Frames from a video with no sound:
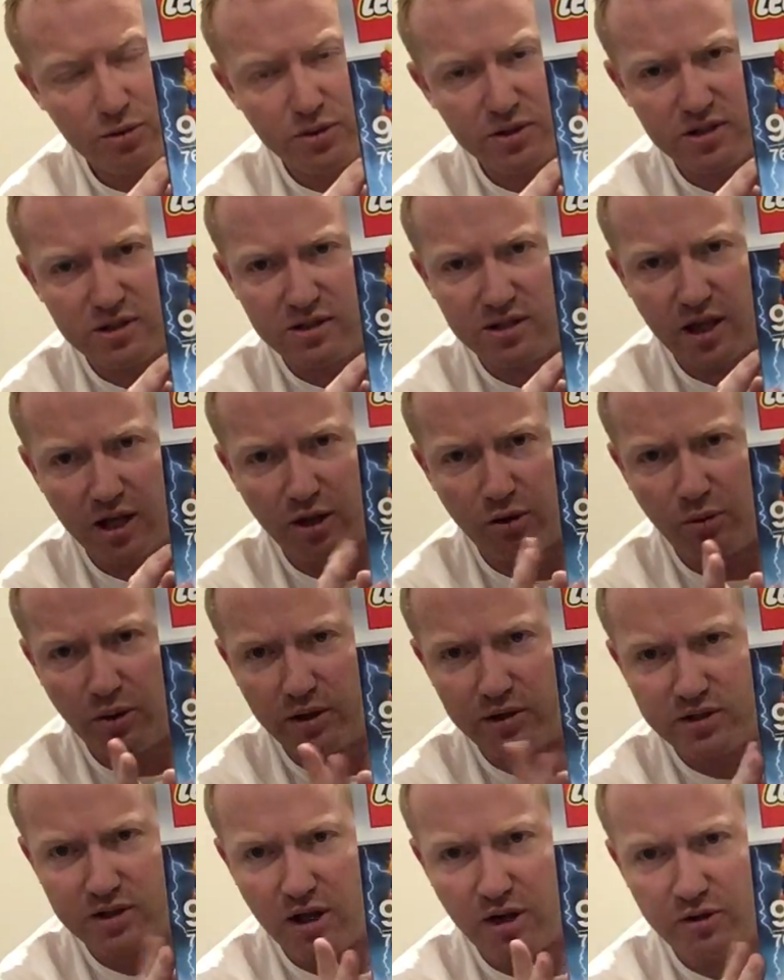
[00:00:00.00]
was the second
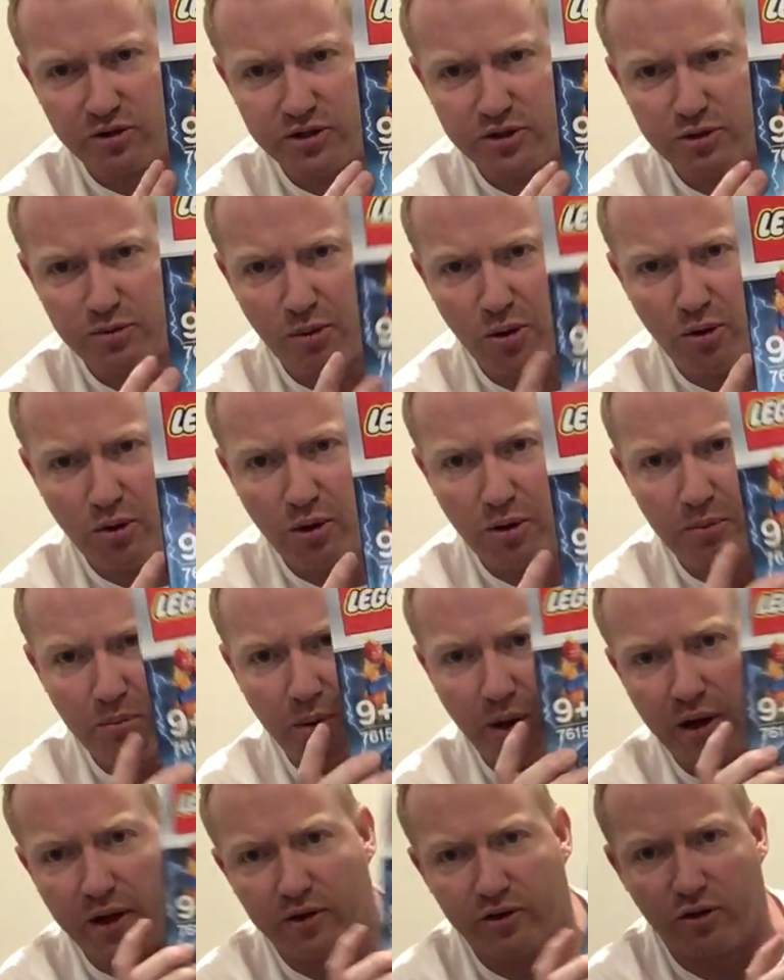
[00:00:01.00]
one, so it's smaller,
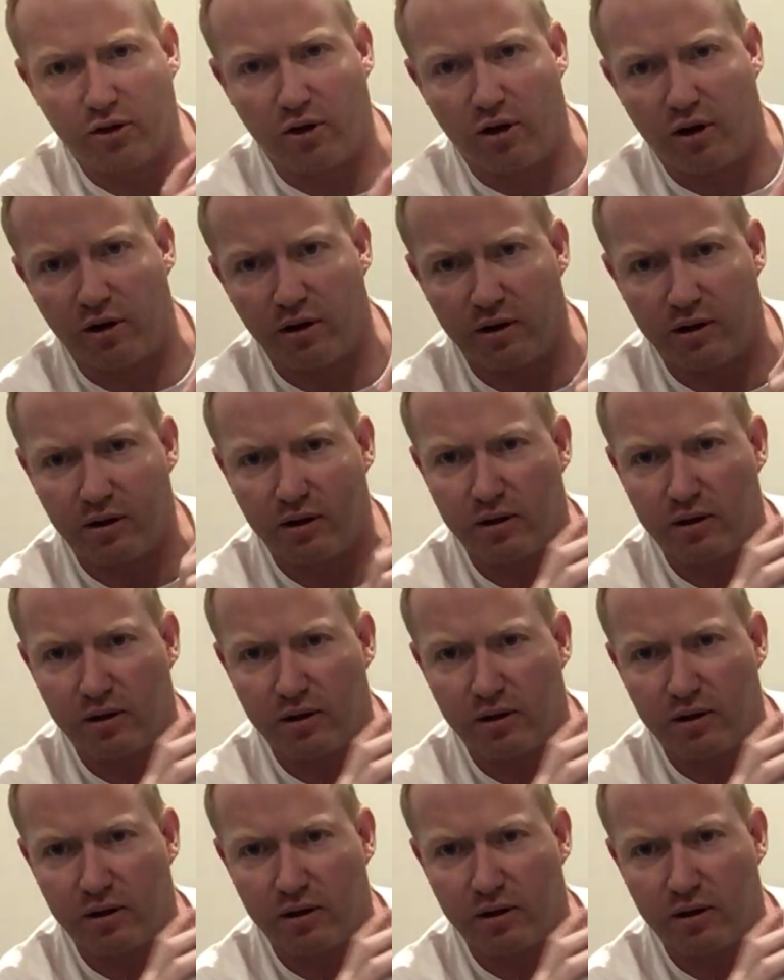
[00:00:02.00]
but it's got